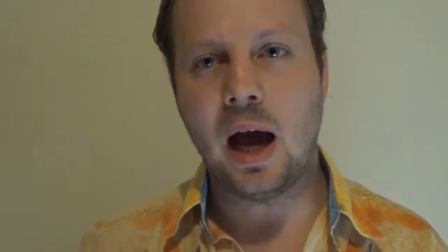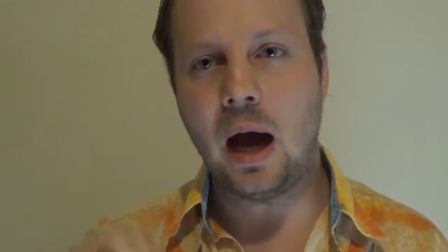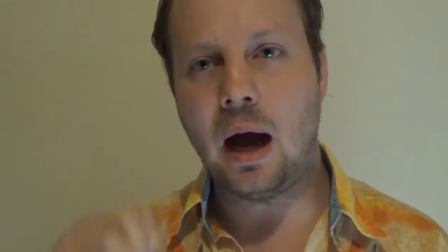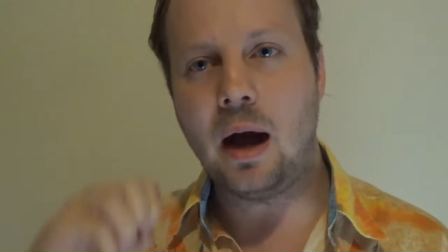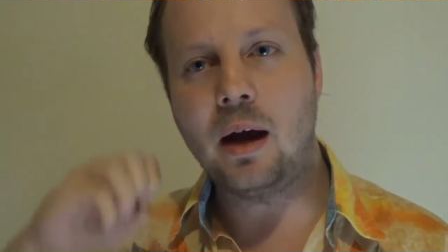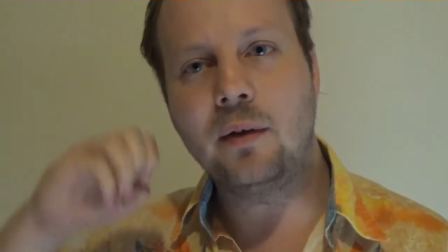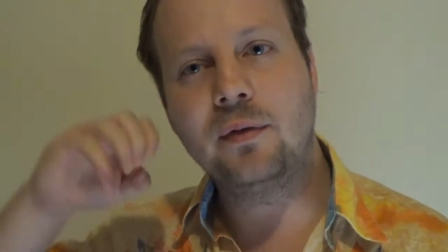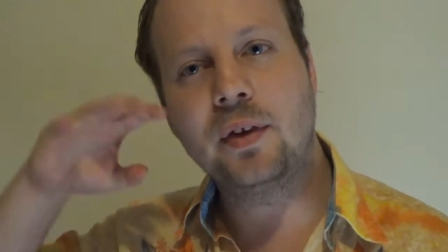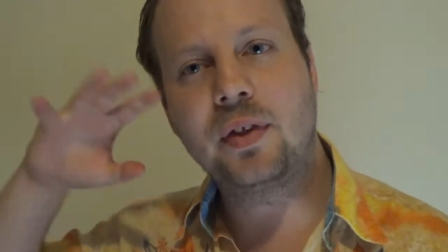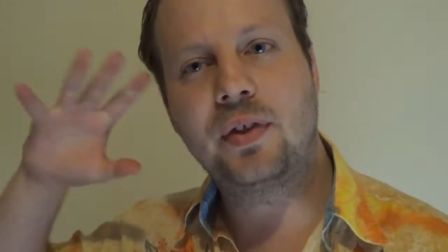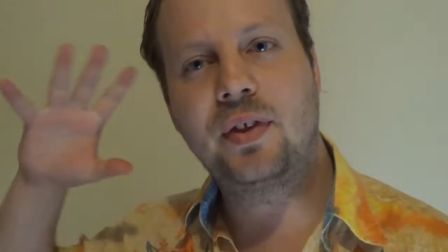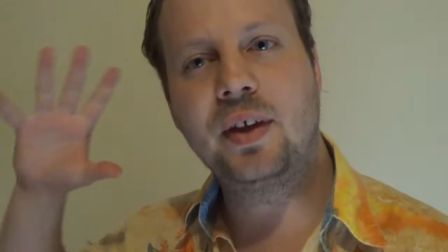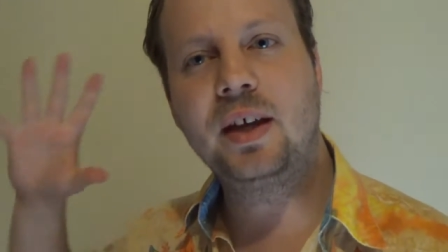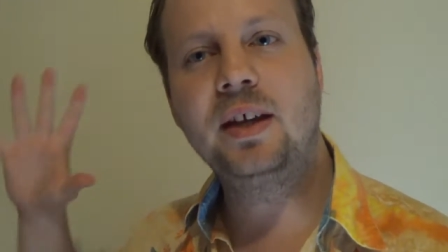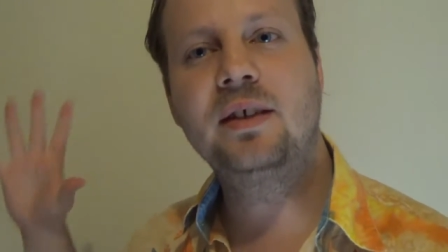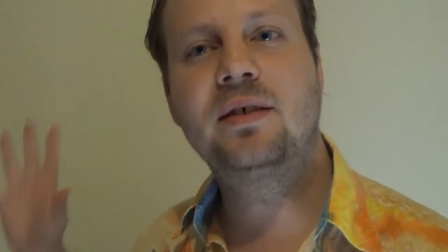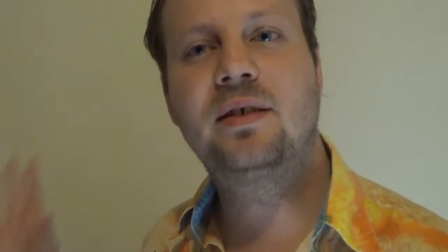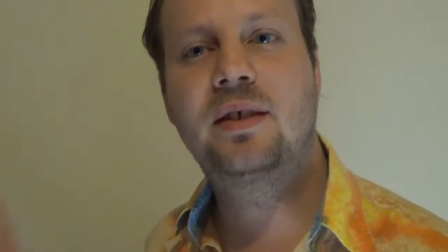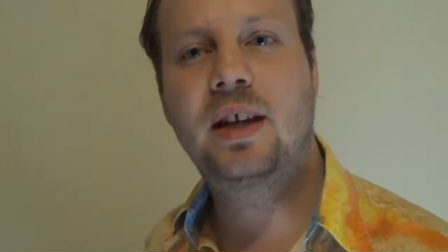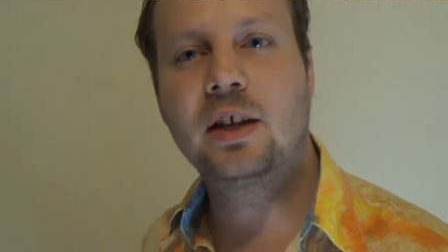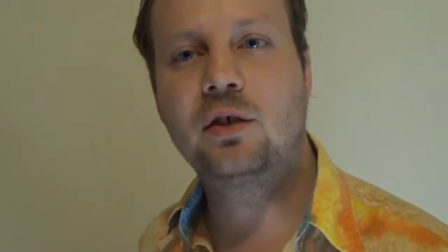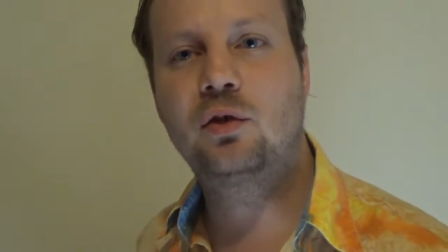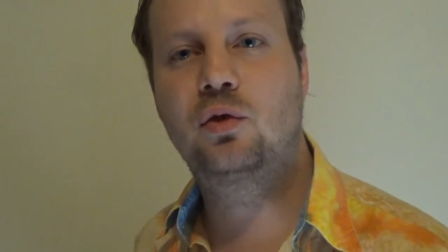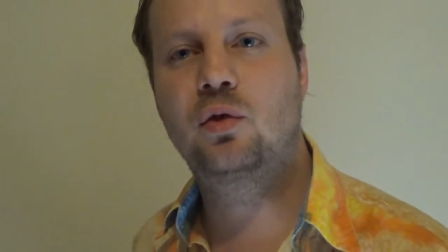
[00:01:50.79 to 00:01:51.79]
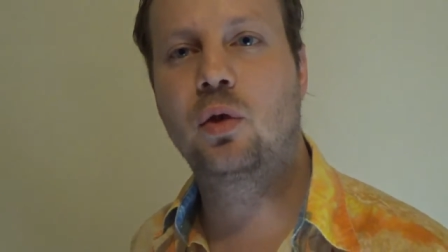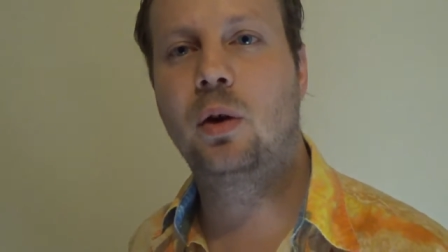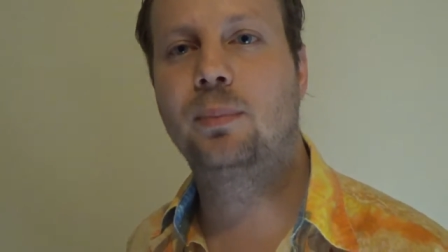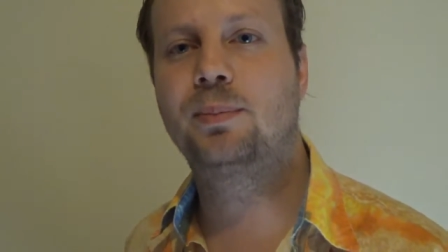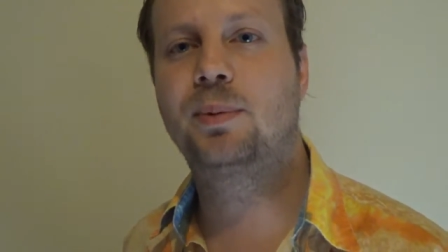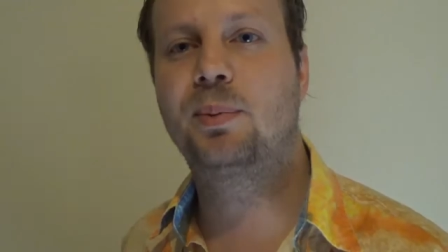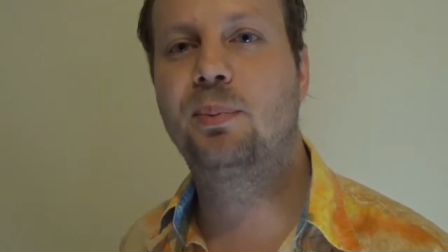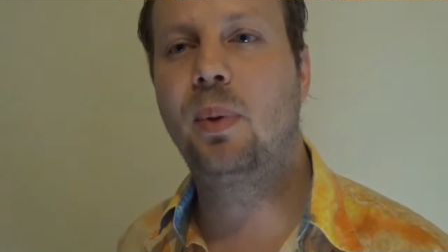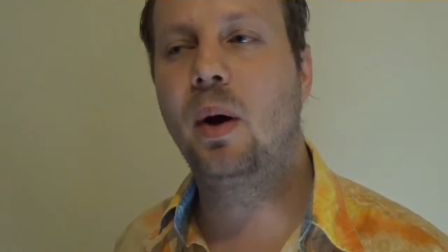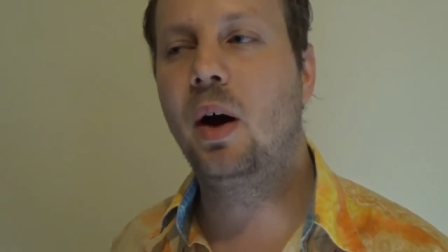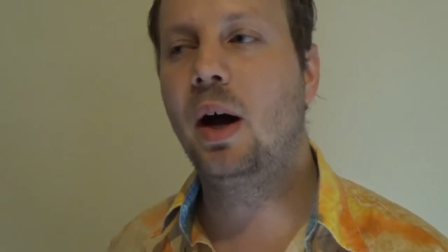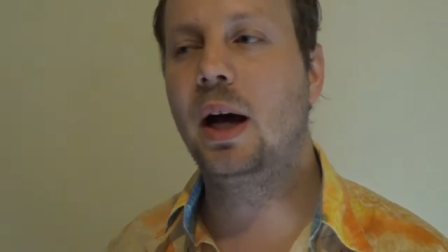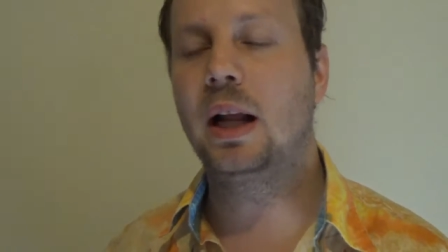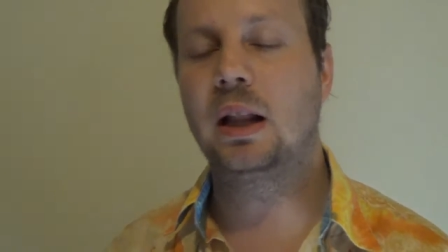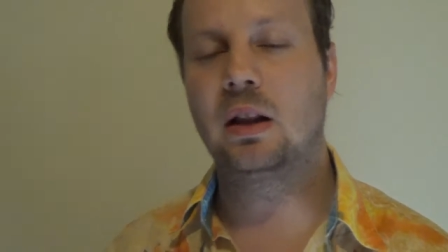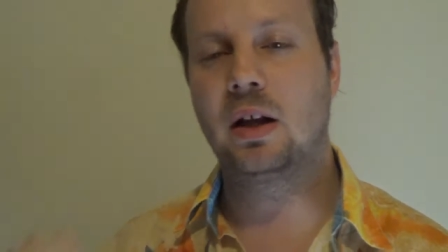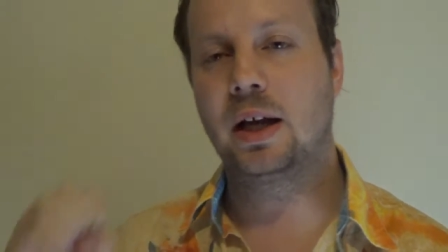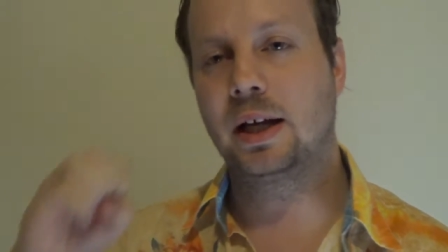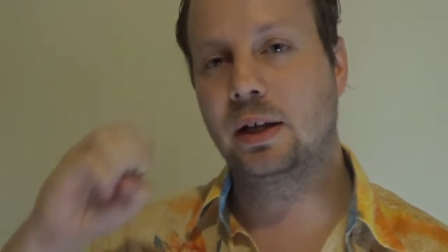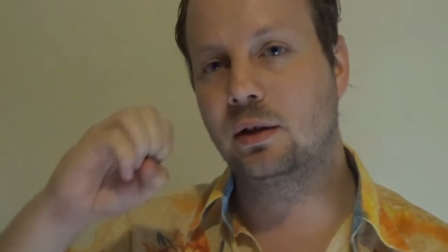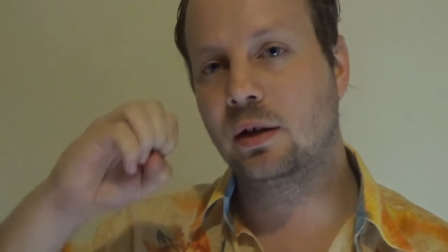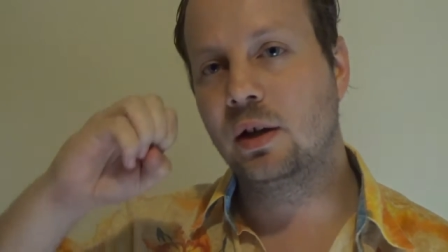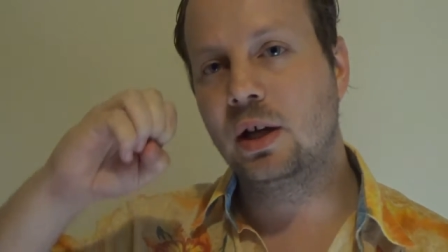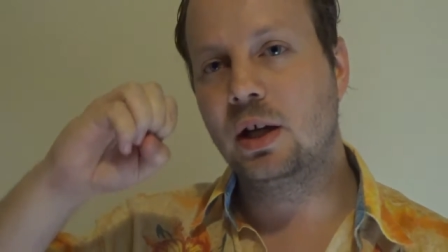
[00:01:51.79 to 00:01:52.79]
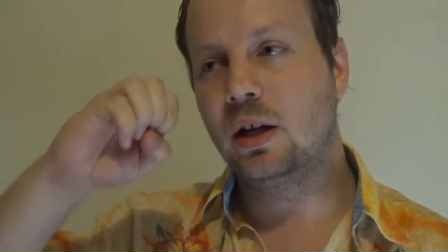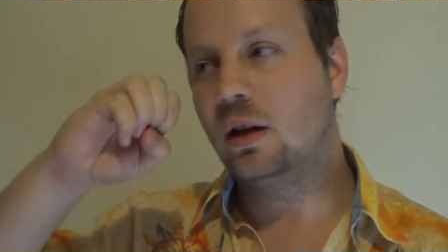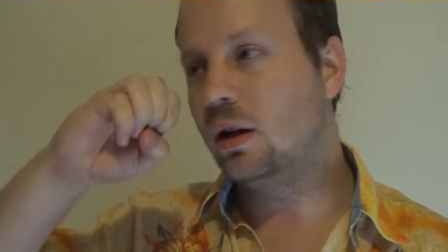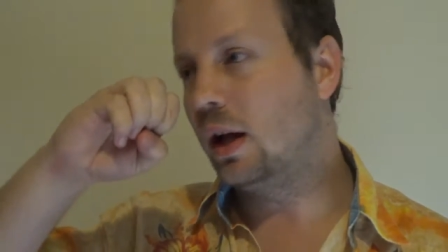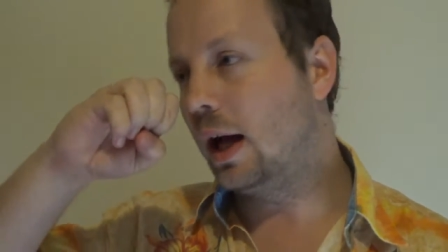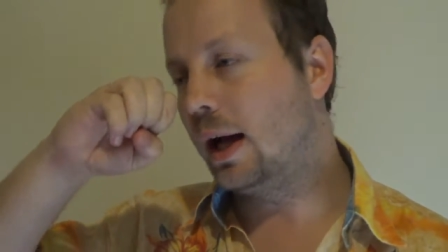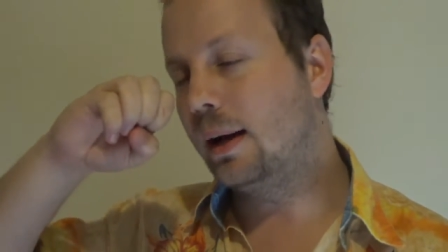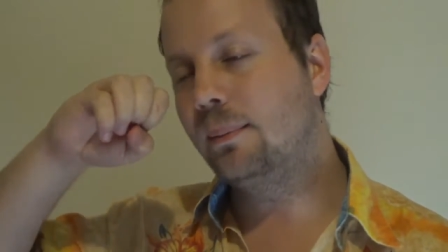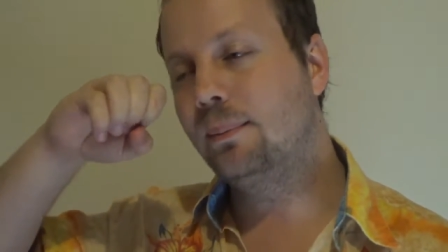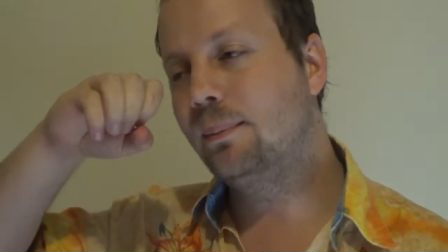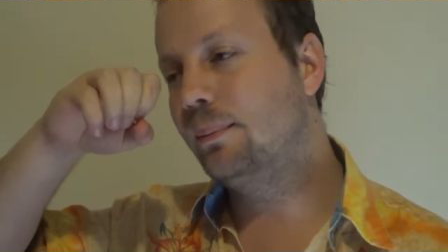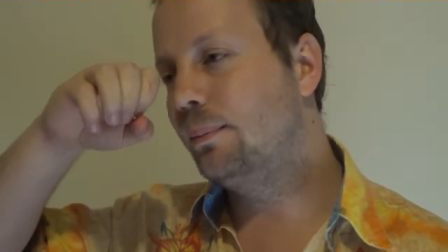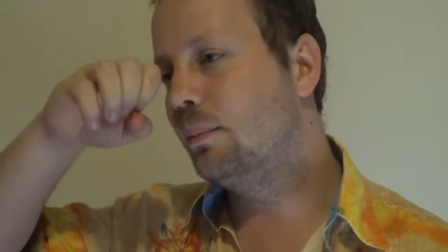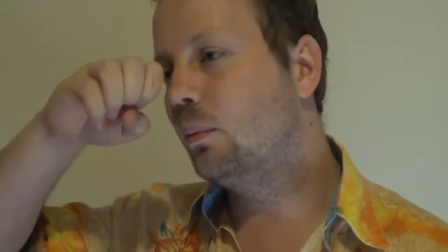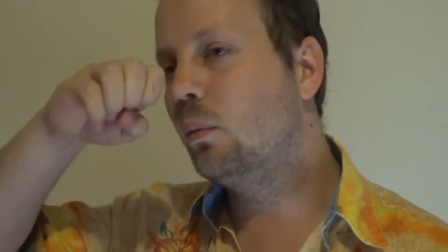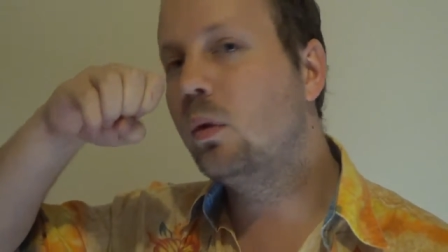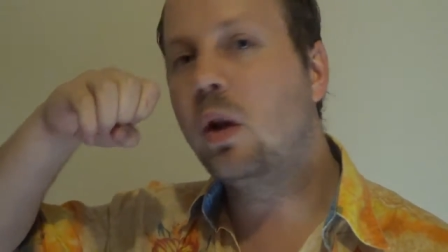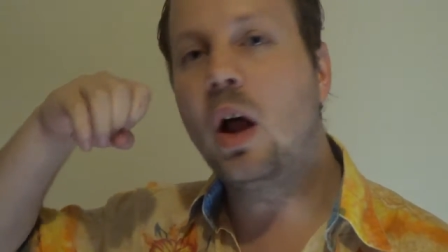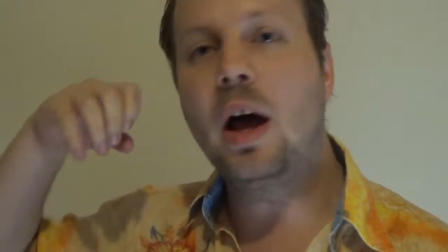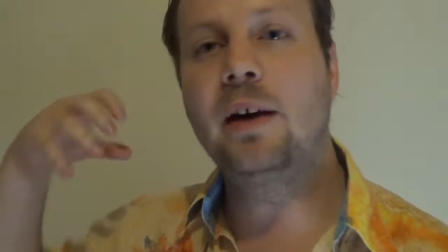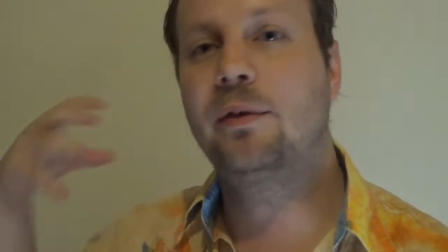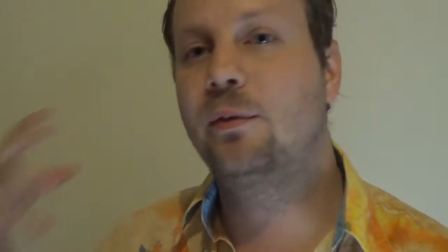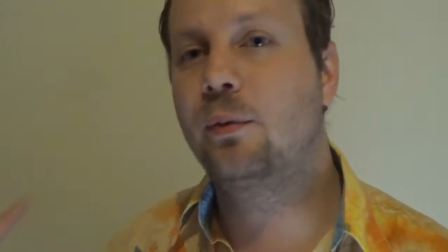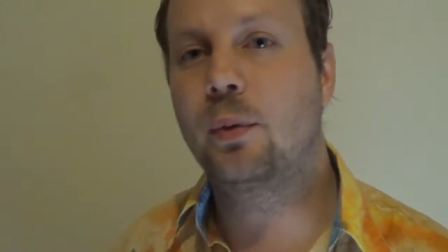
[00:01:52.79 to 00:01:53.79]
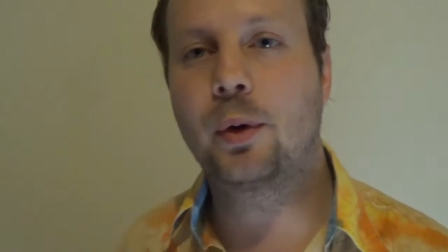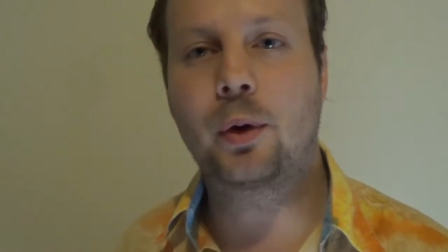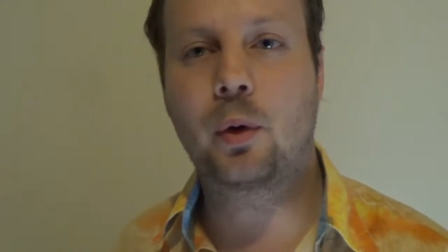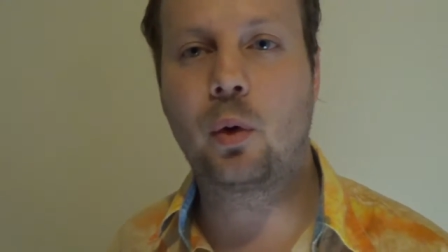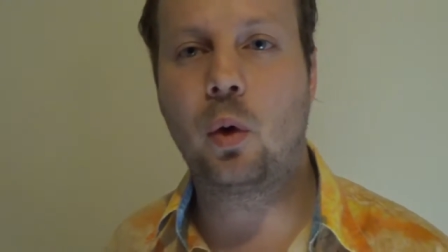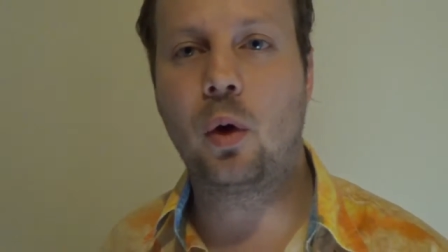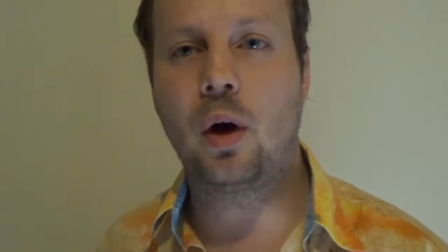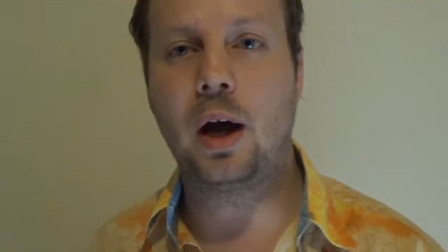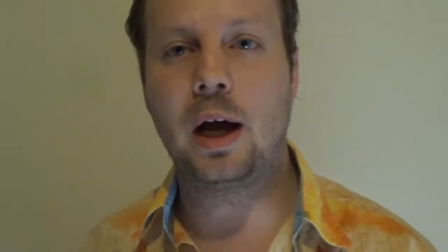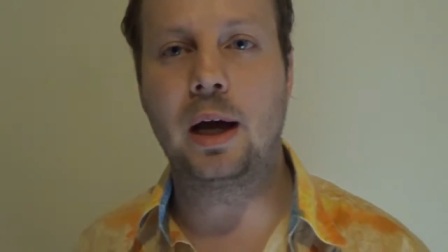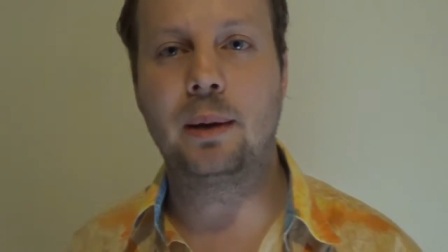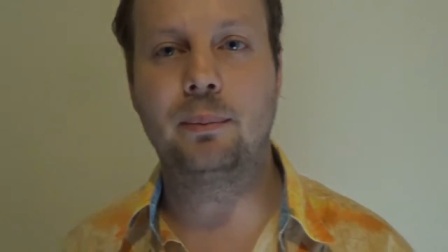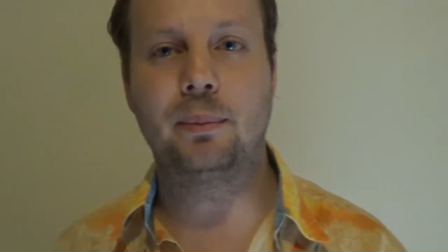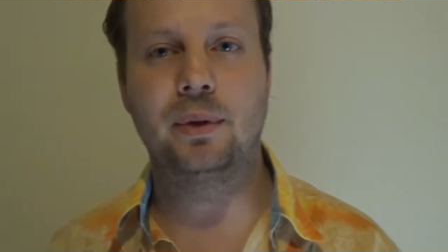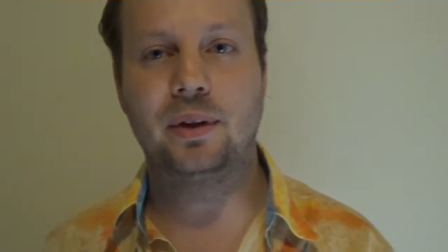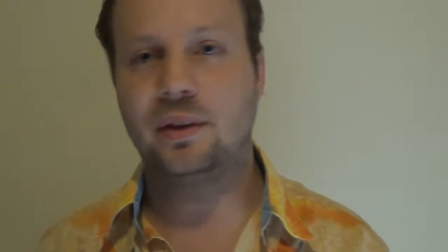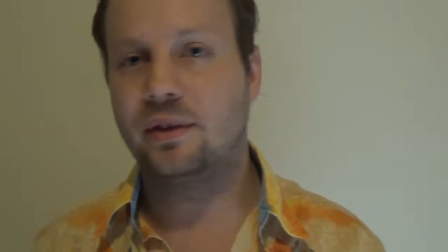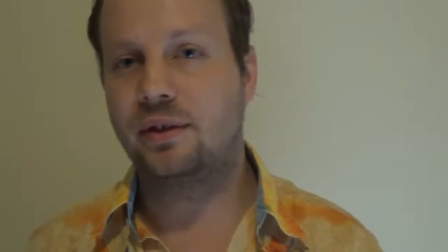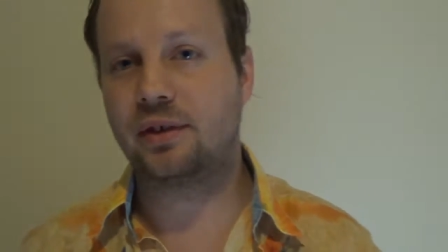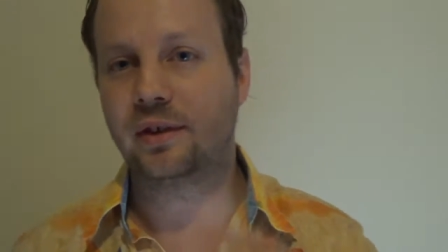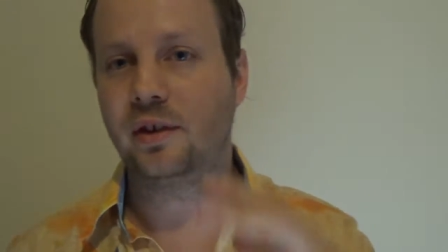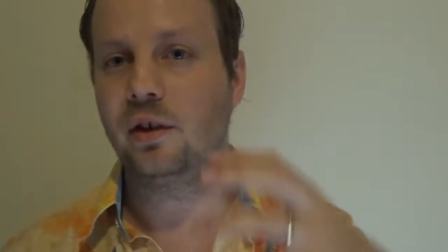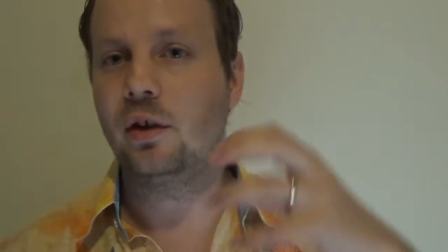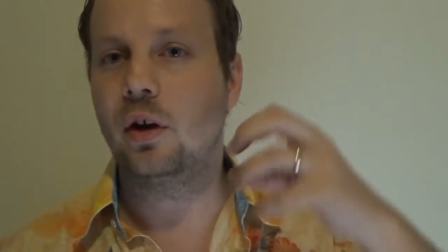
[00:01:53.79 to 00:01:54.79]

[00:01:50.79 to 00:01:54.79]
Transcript: other things get dropped by, like life requirements,